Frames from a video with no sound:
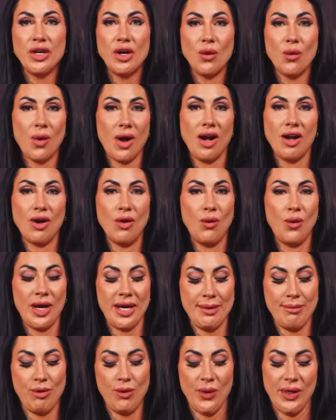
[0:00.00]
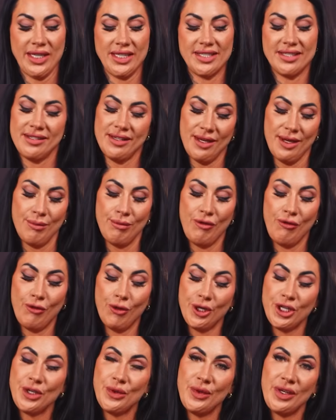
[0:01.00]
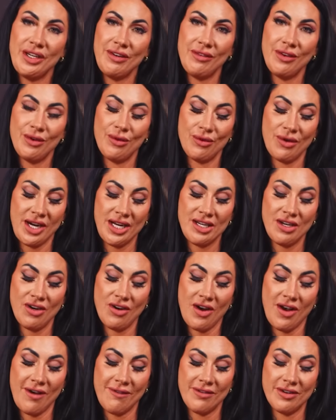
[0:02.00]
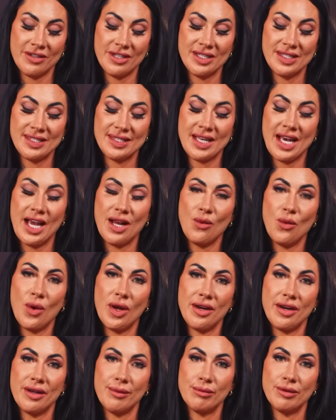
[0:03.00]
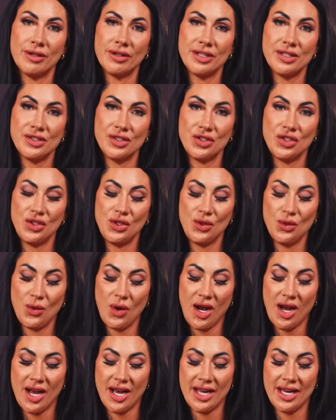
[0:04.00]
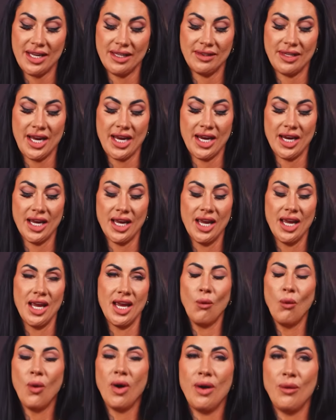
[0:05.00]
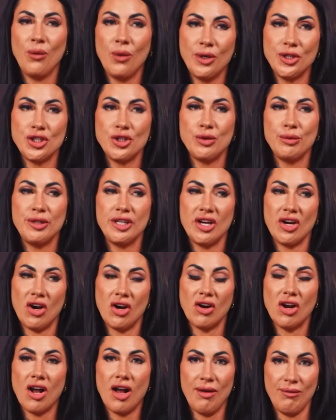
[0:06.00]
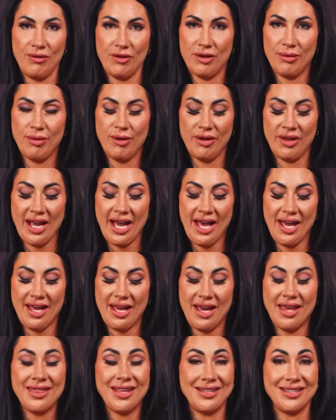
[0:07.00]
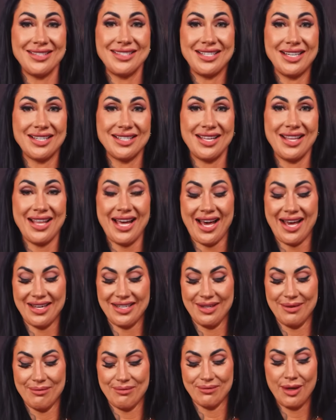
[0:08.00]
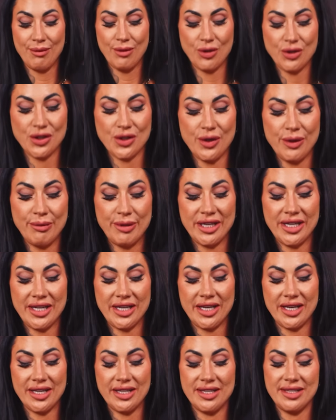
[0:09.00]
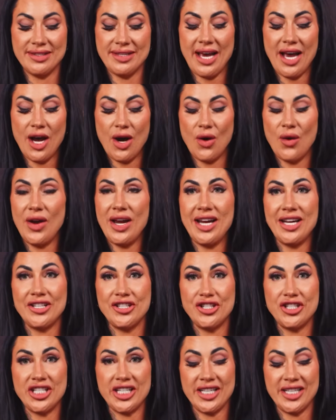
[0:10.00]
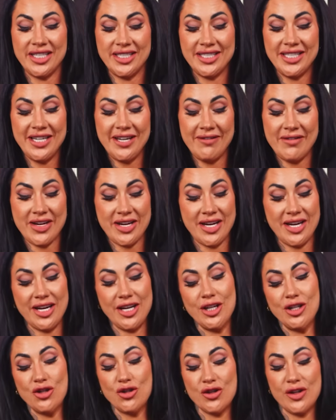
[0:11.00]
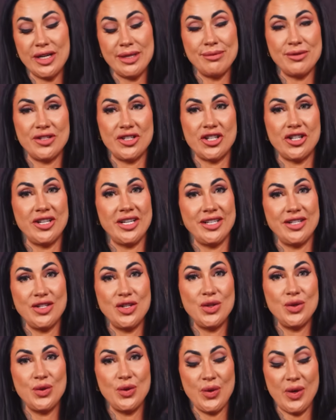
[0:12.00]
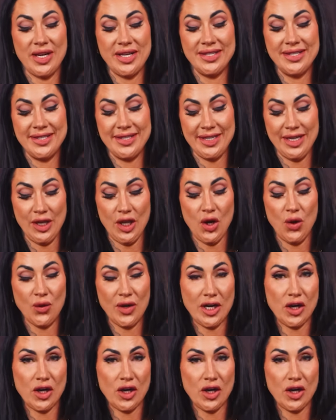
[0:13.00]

your walk away point. Before you even write your offer, decide what number is too high. Like, what would you be uncomfortable at? And then stick to that. Emotional bidding is how HGTV dreams turn into Zillow